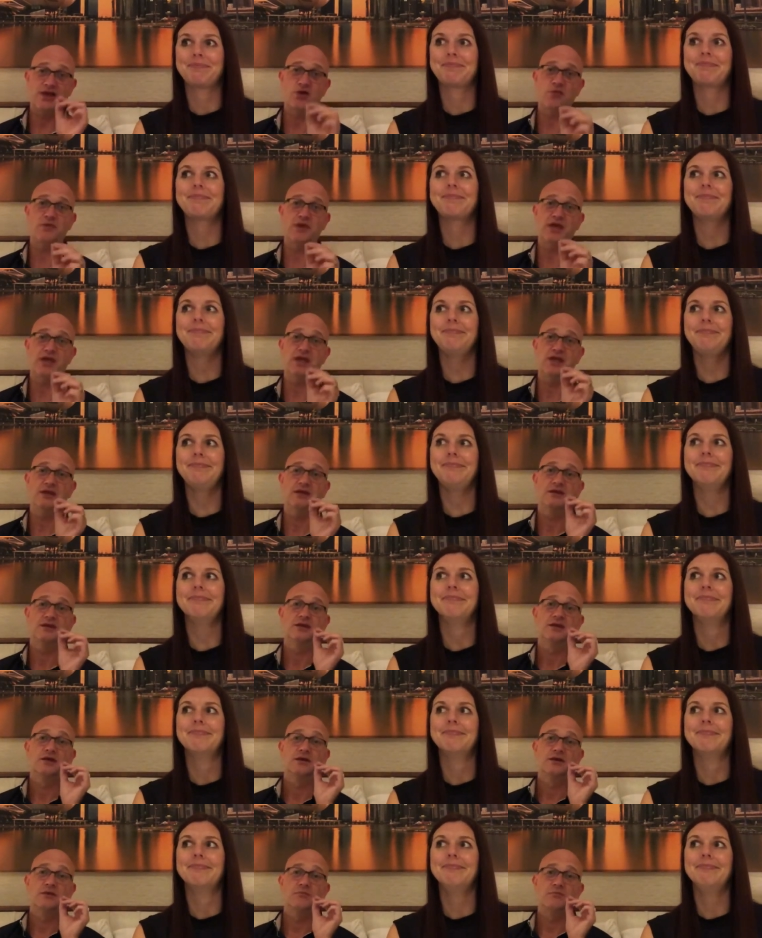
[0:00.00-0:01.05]
Speaker 1: me
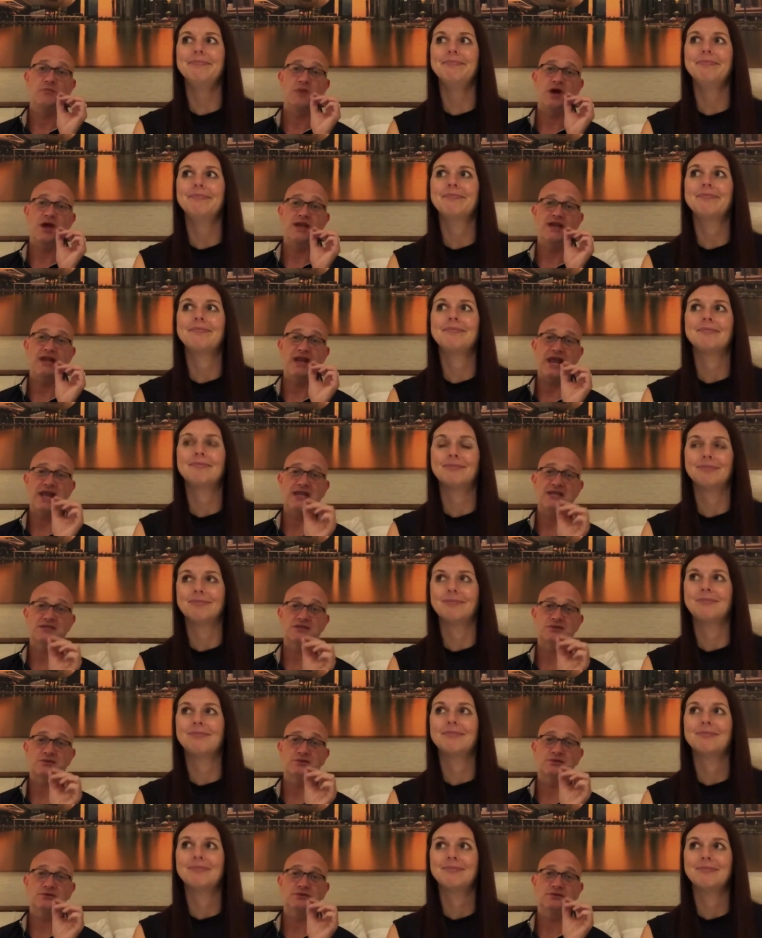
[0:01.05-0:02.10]
my
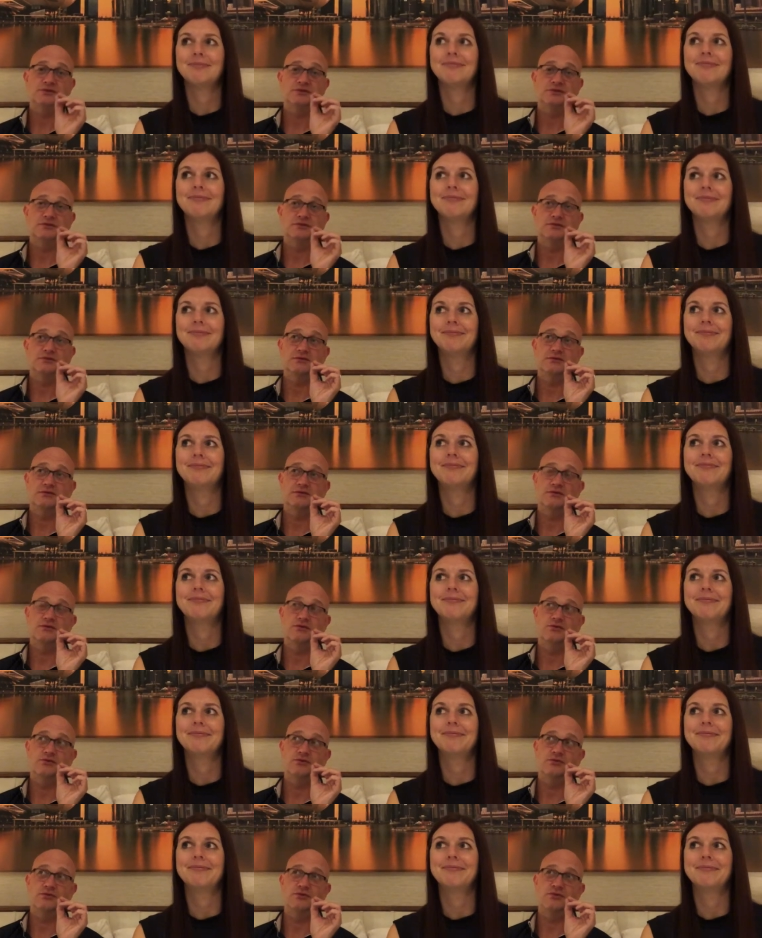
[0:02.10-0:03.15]
nasal
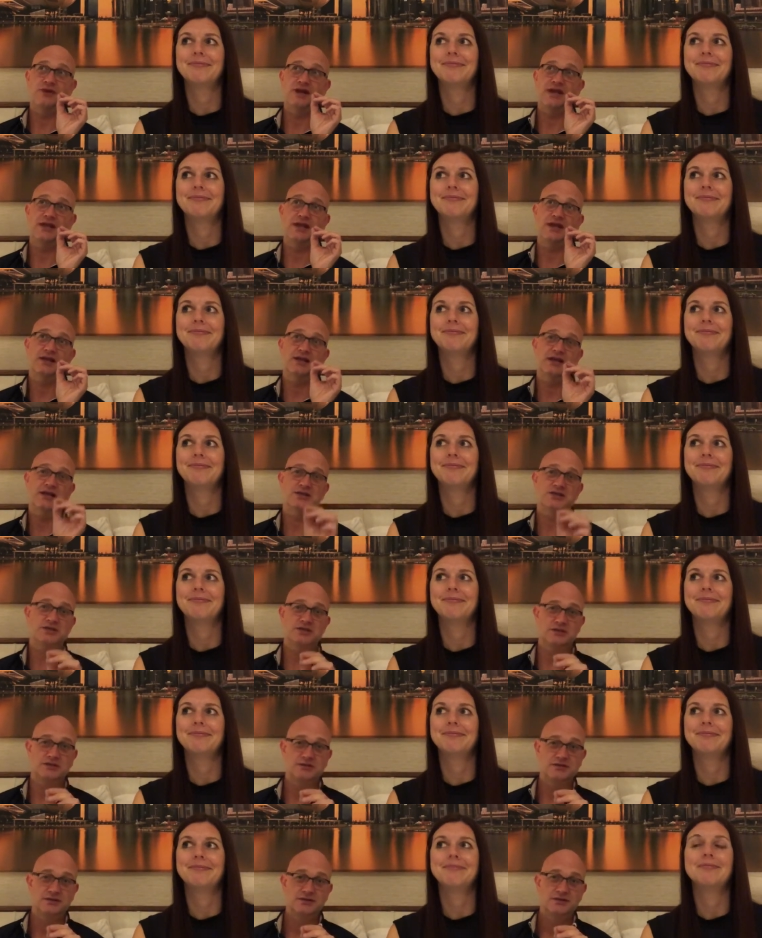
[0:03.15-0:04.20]

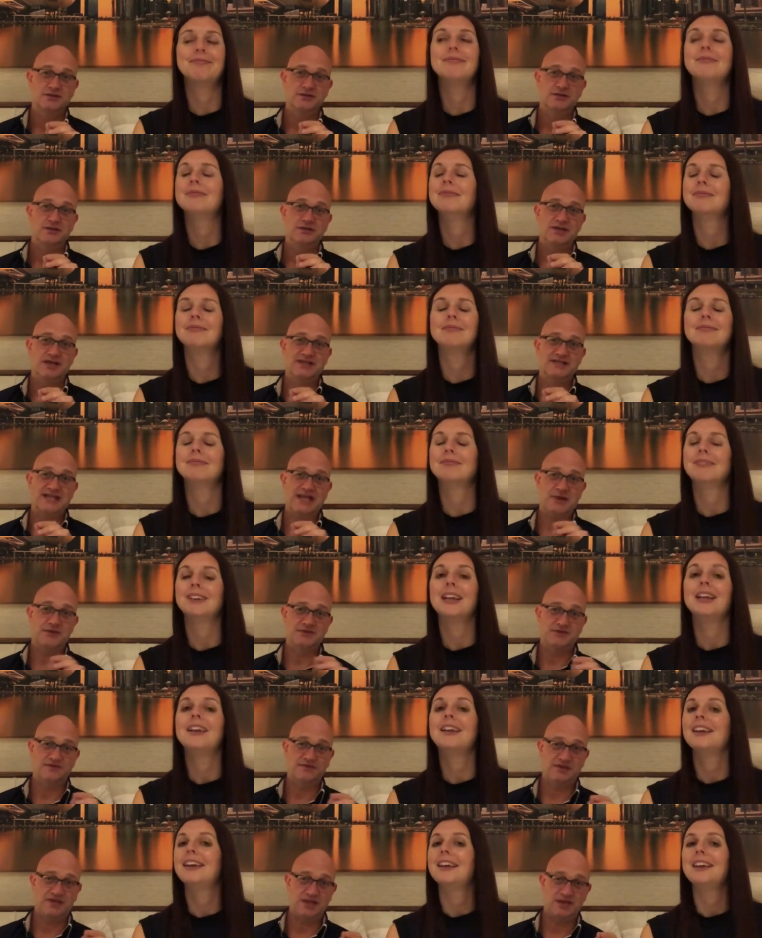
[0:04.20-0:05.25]
recognition is out
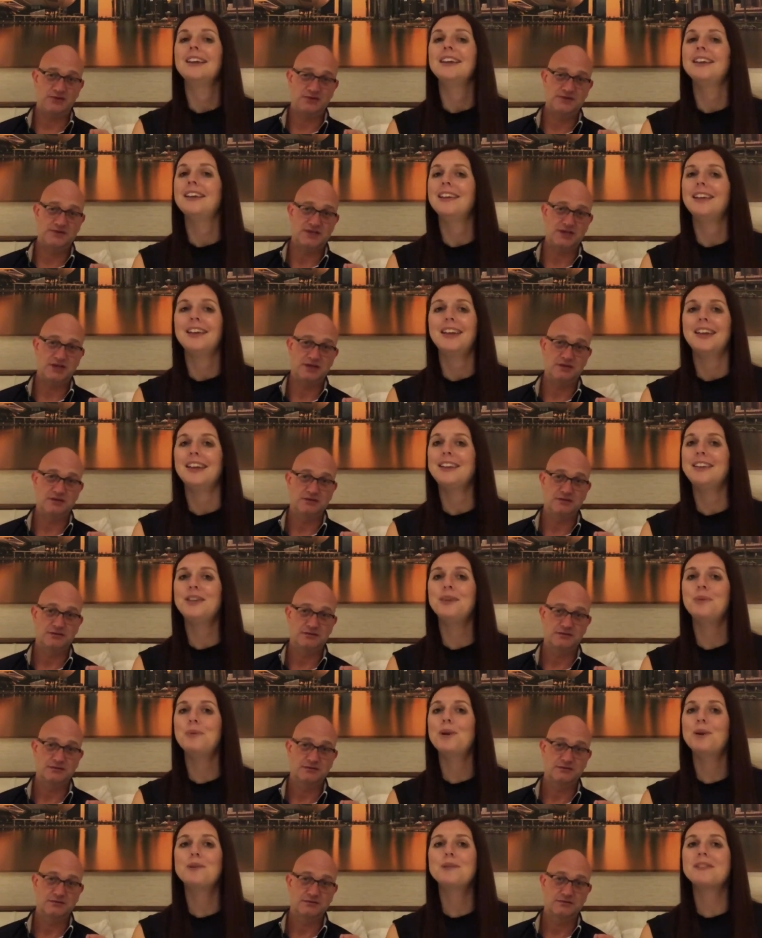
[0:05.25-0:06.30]
of kilter.
Speaker 2: You
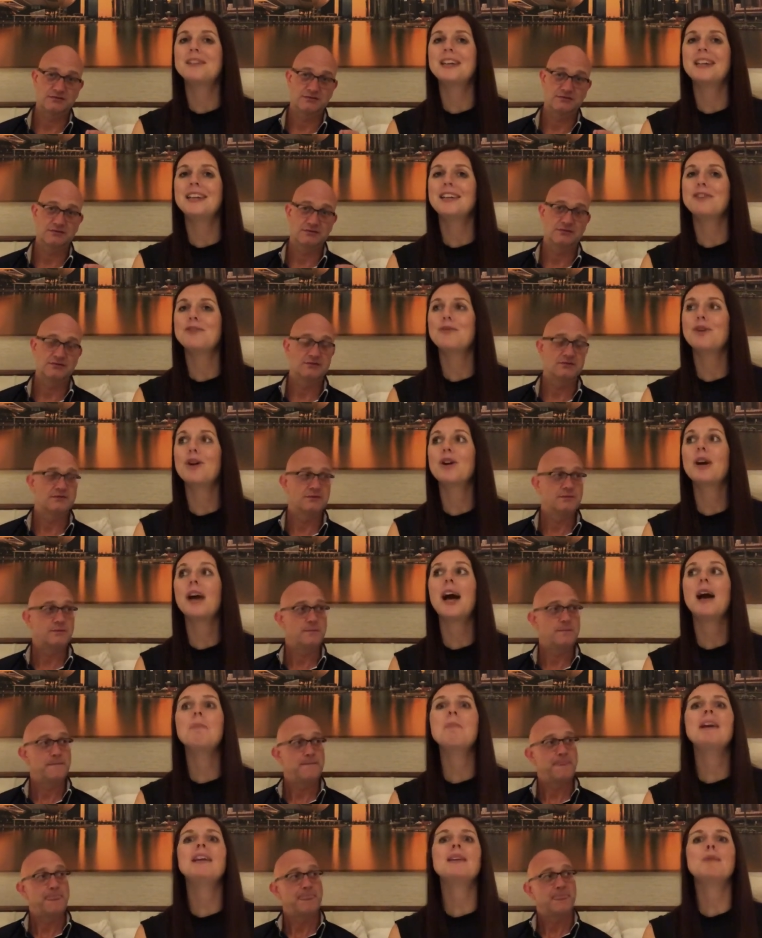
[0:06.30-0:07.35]
won't say is wrong. I
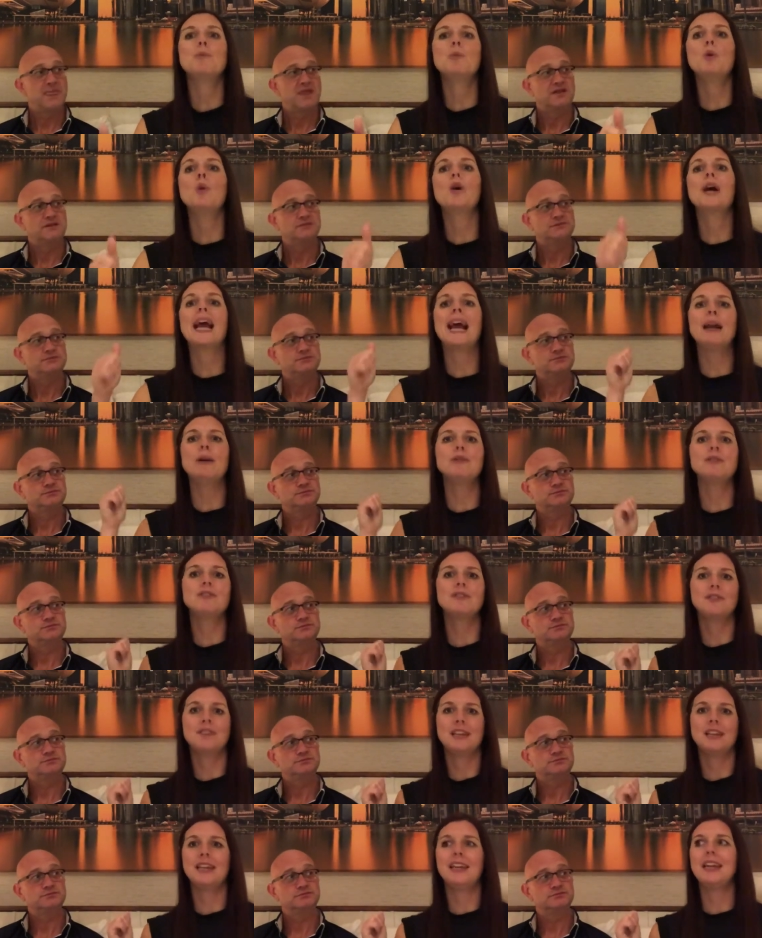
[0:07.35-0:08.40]
made him walk out of
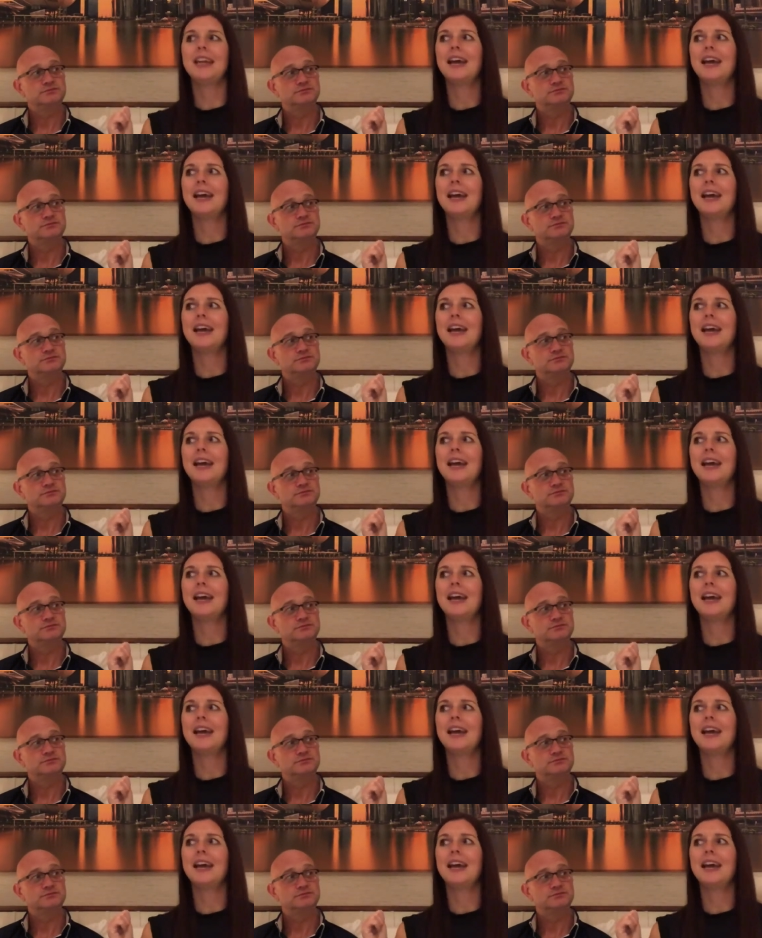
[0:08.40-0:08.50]
the